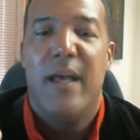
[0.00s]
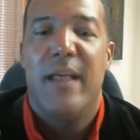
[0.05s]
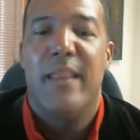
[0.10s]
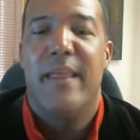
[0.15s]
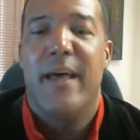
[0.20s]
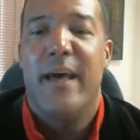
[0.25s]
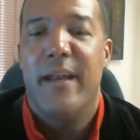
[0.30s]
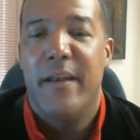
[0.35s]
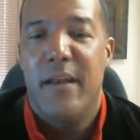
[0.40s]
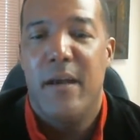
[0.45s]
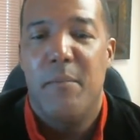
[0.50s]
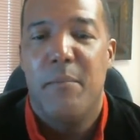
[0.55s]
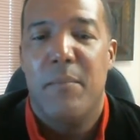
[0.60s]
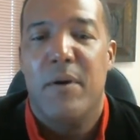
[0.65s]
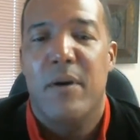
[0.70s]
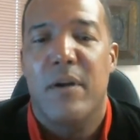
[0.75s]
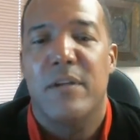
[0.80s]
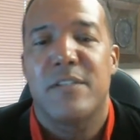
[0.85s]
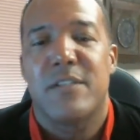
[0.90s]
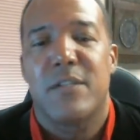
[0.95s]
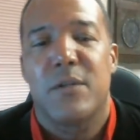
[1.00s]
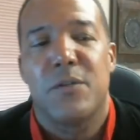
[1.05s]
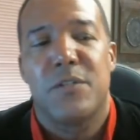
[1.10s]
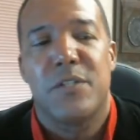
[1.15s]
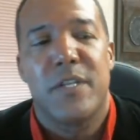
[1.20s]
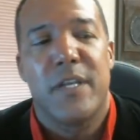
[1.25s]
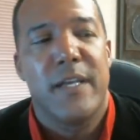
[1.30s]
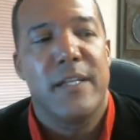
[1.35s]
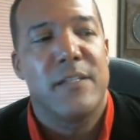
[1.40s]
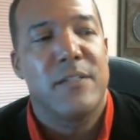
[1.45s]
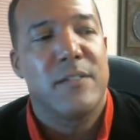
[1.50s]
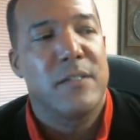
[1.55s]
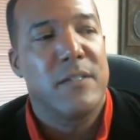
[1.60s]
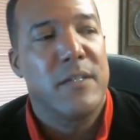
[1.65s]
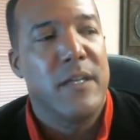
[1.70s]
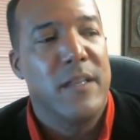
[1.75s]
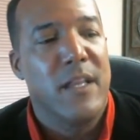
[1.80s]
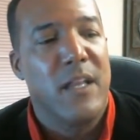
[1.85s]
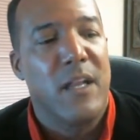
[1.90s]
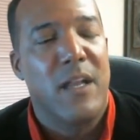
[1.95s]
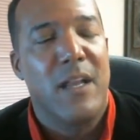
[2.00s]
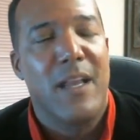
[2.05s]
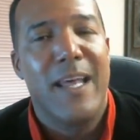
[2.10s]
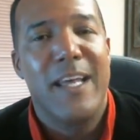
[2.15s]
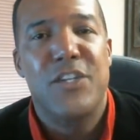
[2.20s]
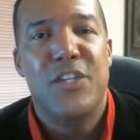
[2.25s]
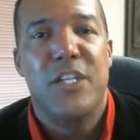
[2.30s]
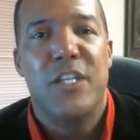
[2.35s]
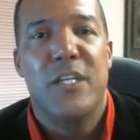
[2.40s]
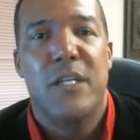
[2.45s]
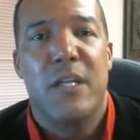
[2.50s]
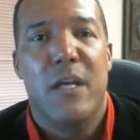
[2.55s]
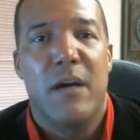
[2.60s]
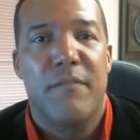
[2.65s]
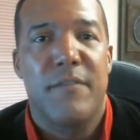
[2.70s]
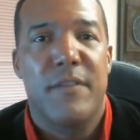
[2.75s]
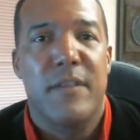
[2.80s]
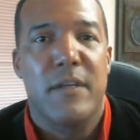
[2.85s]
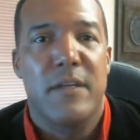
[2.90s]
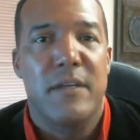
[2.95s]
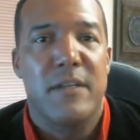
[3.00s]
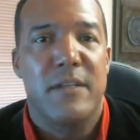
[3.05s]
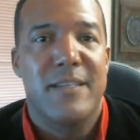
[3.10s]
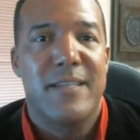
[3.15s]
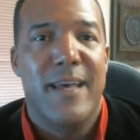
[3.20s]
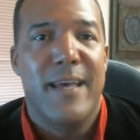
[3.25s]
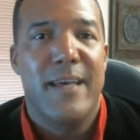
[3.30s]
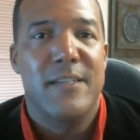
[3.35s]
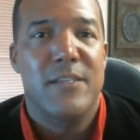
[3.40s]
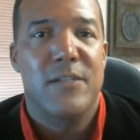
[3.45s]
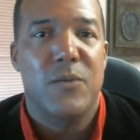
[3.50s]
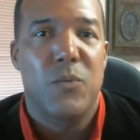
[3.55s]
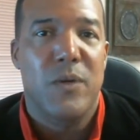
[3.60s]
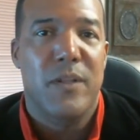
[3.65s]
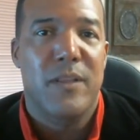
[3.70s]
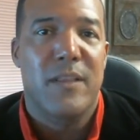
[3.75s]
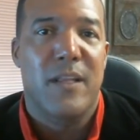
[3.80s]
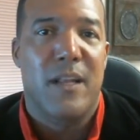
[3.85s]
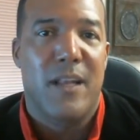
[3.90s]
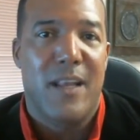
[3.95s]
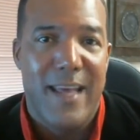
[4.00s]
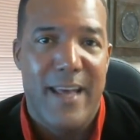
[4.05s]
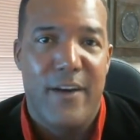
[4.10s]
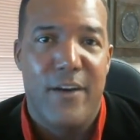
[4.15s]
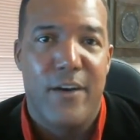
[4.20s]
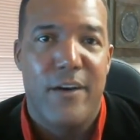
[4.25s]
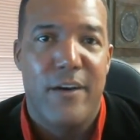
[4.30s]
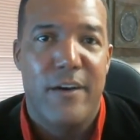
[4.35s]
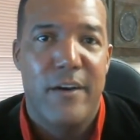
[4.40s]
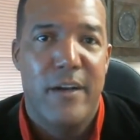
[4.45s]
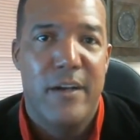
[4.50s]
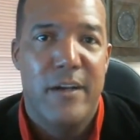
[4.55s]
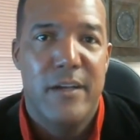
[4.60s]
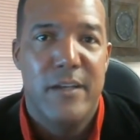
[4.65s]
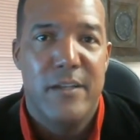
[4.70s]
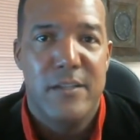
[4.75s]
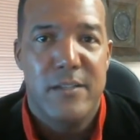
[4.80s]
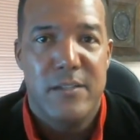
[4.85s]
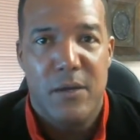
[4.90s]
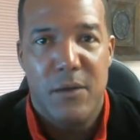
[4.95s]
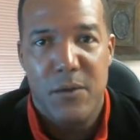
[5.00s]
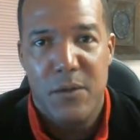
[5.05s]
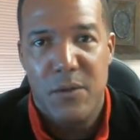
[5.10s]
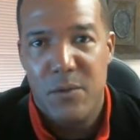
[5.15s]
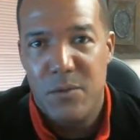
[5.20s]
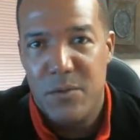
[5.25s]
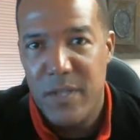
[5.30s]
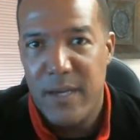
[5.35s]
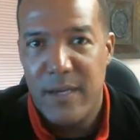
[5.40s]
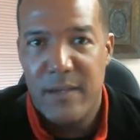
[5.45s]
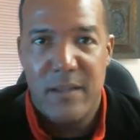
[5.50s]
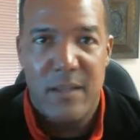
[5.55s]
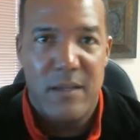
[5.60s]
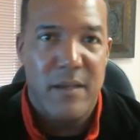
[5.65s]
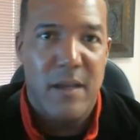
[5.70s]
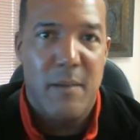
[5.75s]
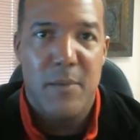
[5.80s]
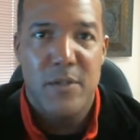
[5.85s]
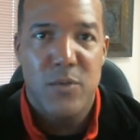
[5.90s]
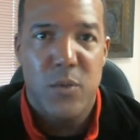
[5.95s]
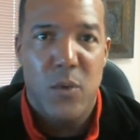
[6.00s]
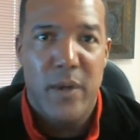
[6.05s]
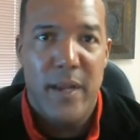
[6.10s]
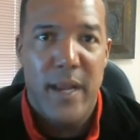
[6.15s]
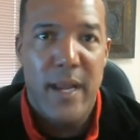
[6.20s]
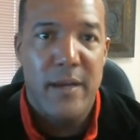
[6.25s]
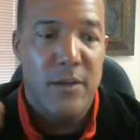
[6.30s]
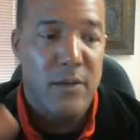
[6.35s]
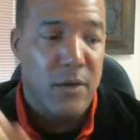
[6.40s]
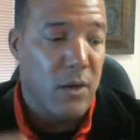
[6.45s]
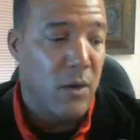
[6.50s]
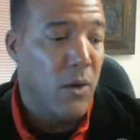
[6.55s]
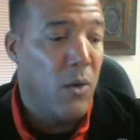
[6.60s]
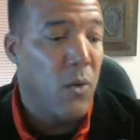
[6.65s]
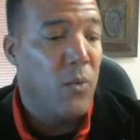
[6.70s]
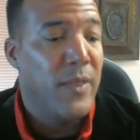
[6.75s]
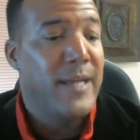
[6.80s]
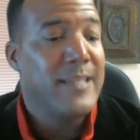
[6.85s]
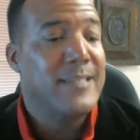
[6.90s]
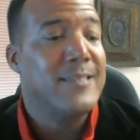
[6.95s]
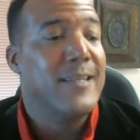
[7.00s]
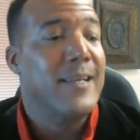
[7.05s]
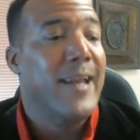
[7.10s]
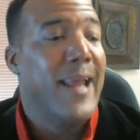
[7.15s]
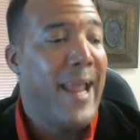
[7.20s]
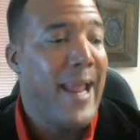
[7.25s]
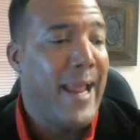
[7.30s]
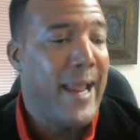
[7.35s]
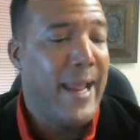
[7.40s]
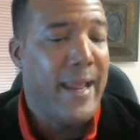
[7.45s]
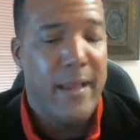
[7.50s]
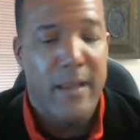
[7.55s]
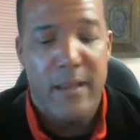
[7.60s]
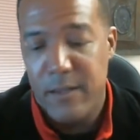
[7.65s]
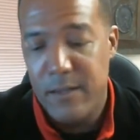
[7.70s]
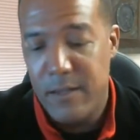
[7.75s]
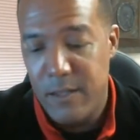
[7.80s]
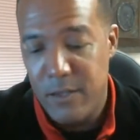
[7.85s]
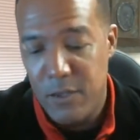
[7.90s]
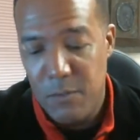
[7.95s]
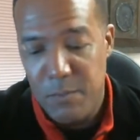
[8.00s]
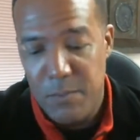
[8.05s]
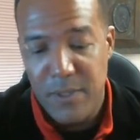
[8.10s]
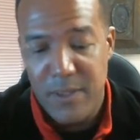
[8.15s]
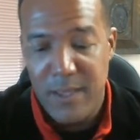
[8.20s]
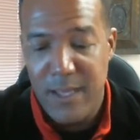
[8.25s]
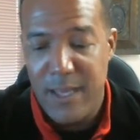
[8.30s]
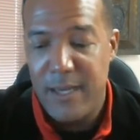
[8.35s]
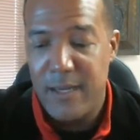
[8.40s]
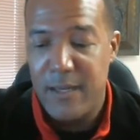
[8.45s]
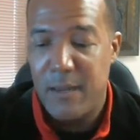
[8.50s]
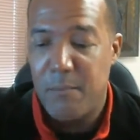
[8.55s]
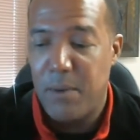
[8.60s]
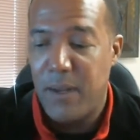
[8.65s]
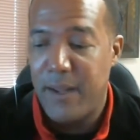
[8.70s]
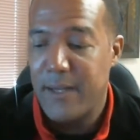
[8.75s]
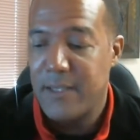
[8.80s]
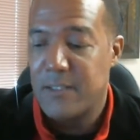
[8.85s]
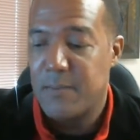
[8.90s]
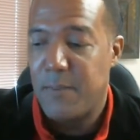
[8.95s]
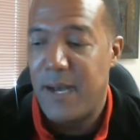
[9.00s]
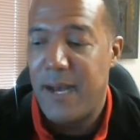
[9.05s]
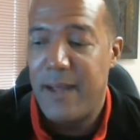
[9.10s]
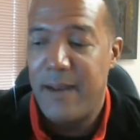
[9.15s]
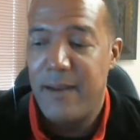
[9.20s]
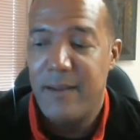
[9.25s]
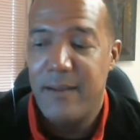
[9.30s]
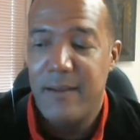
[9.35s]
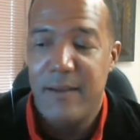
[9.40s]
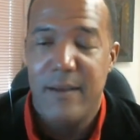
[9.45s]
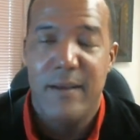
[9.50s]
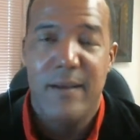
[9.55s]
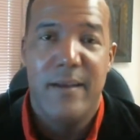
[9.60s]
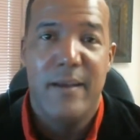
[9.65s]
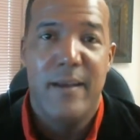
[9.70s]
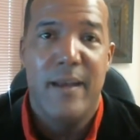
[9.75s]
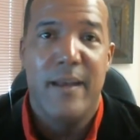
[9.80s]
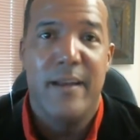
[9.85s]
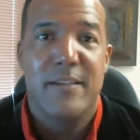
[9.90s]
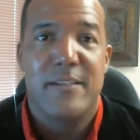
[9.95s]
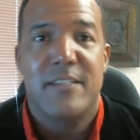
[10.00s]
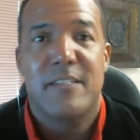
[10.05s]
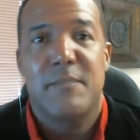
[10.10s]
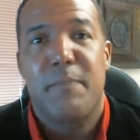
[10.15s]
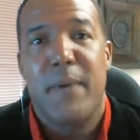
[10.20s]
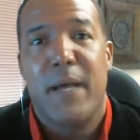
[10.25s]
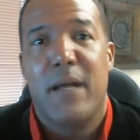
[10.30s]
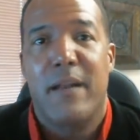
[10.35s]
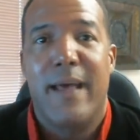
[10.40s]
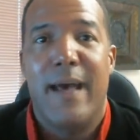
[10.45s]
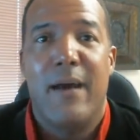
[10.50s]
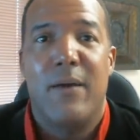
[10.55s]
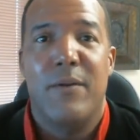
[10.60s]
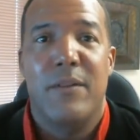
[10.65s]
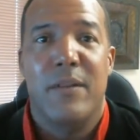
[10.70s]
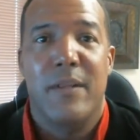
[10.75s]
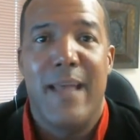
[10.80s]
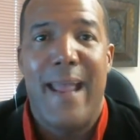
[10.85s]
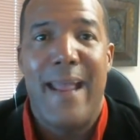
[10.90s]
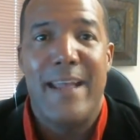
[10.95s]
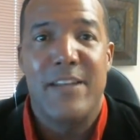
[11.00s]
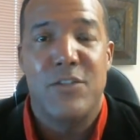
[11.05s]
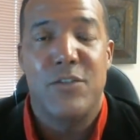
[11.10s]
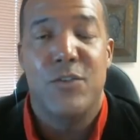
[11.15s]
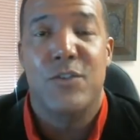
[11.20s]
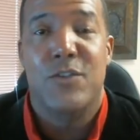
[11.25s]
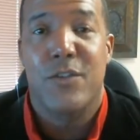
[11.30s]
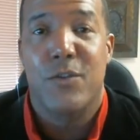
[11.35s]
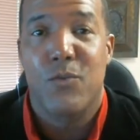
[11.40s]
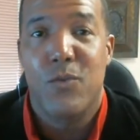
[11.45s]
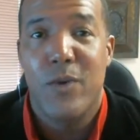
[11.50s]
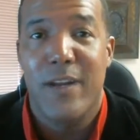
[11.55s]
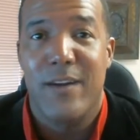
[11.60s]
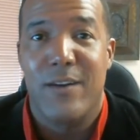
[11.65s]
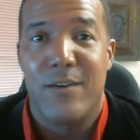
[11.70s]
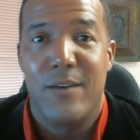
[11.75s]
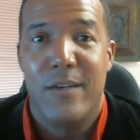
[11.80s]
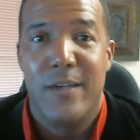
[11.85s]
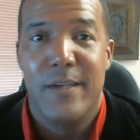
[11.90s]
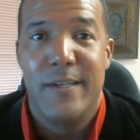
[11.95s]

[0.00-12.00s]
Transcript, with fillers: that number associates in the legend of the test with a letter. So you take the number 28 and you go, oh, that's an A. And then you put that in the blank spot. And it's spelled out the answer to the riddle.